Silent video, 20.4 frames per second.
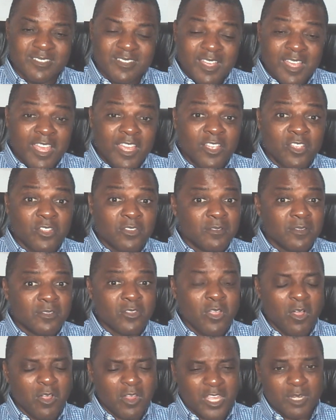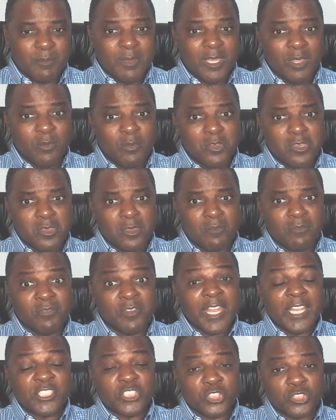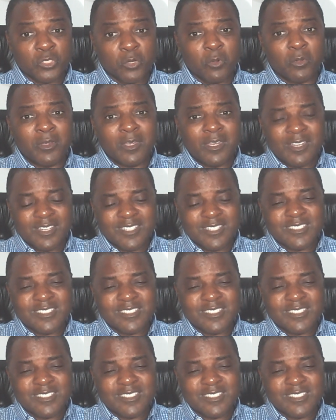and talking to me when your flesh is hurting.